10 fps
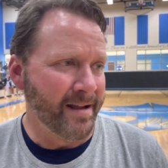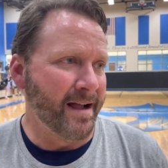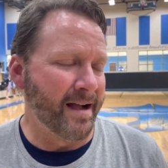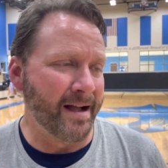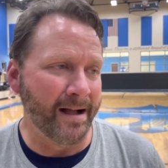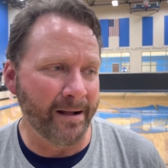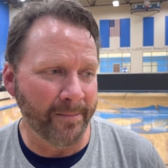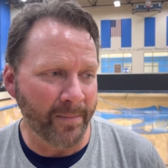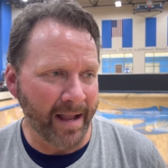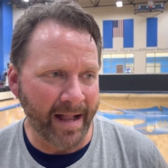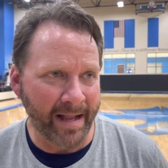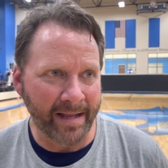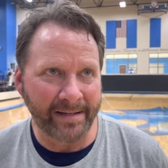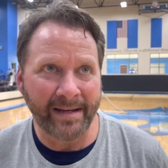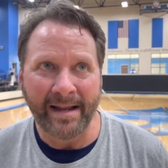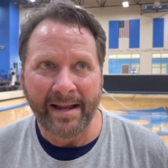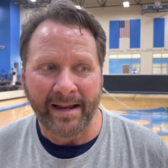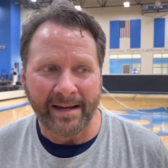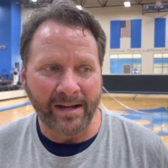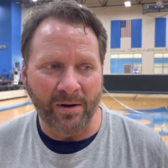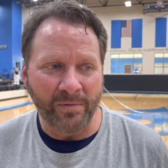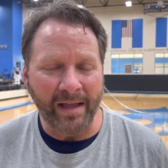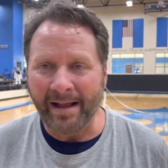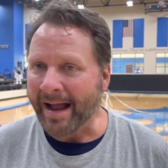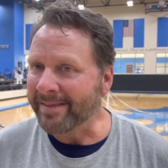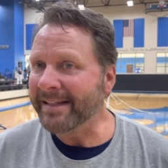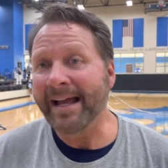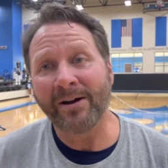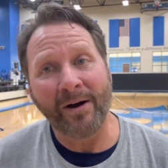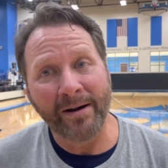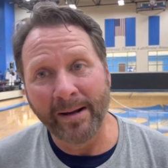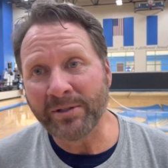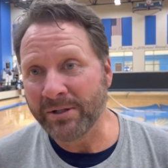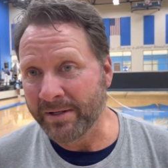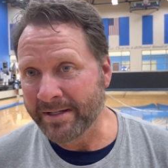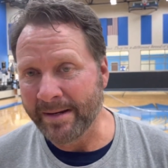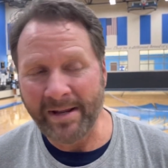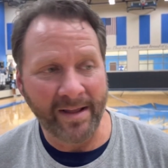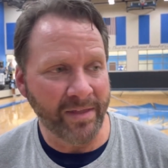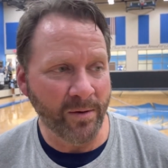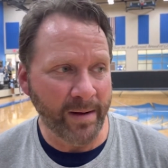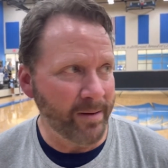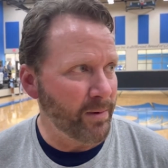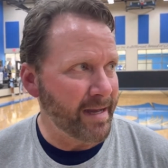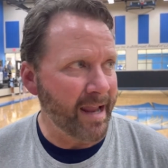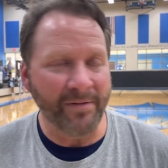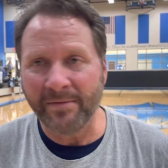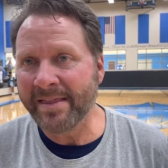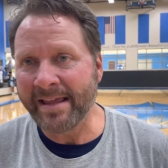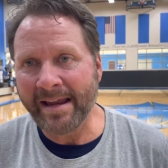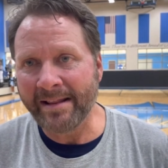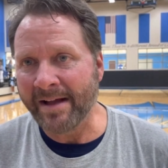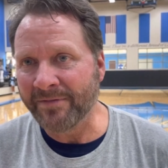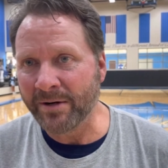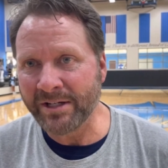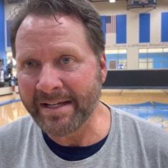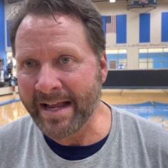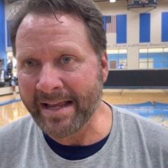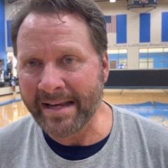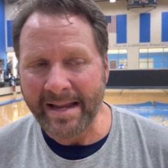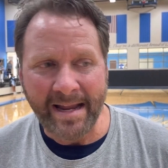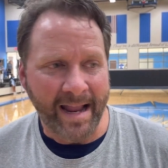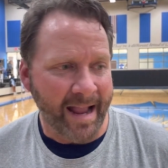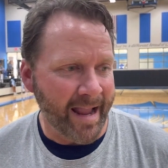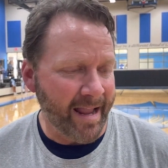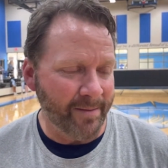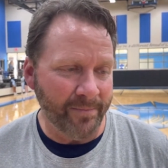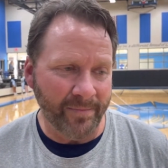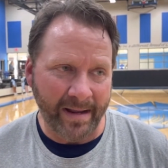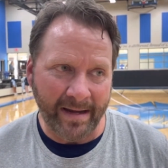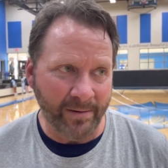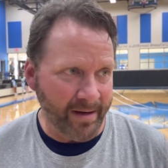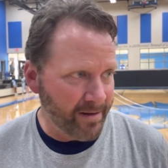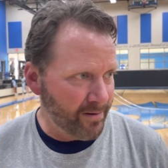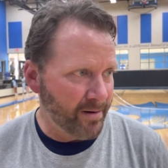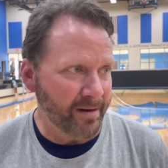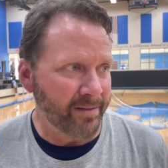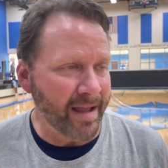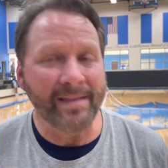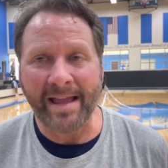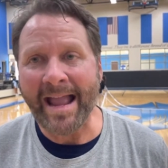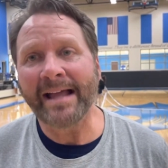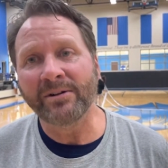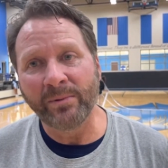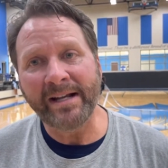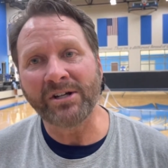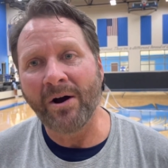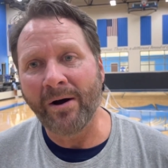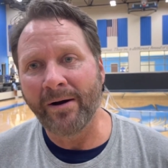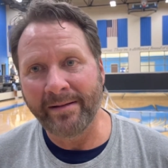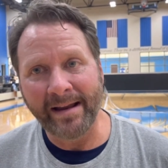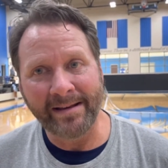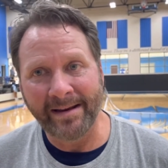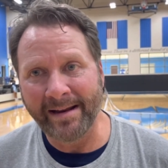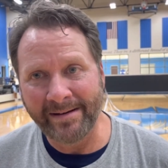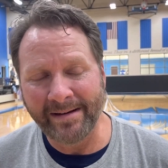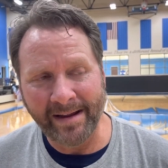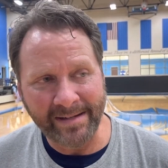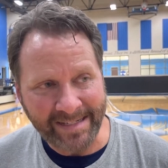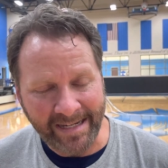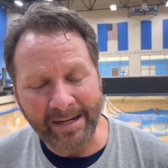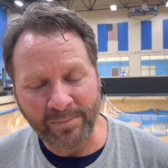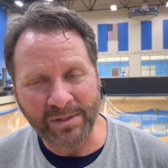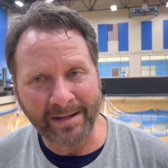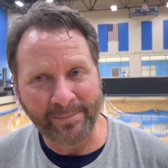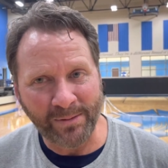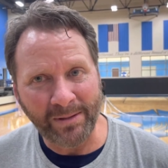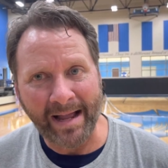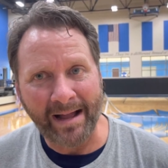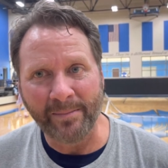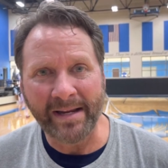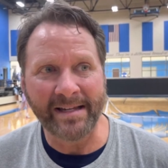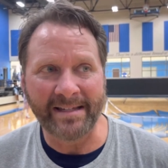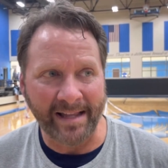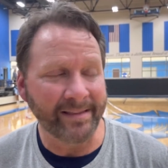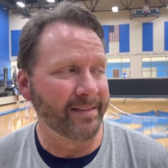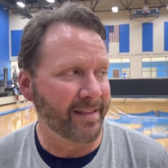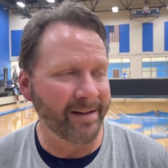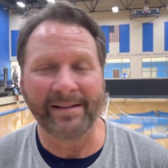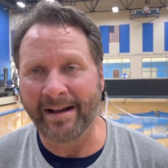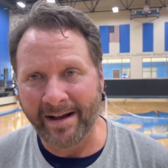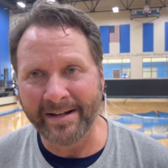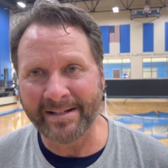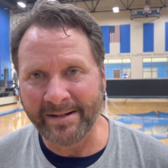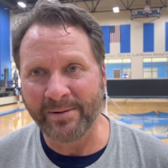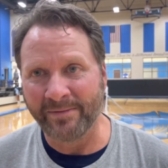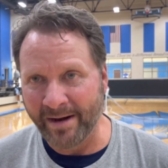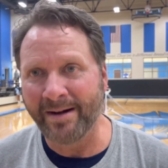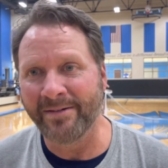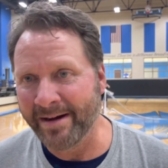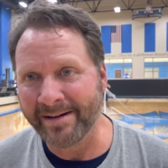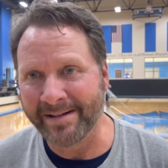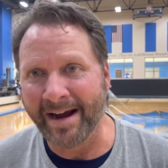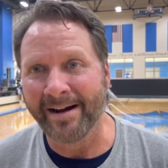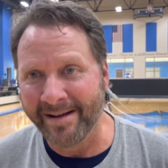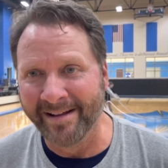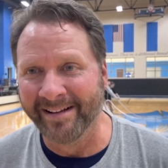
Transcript: um, and you know I think that caught up to us. I mean I think we we gave everything in that first set and and it you know they they had to reach hard and, and, and deep to pull out because I they honestly were very very tired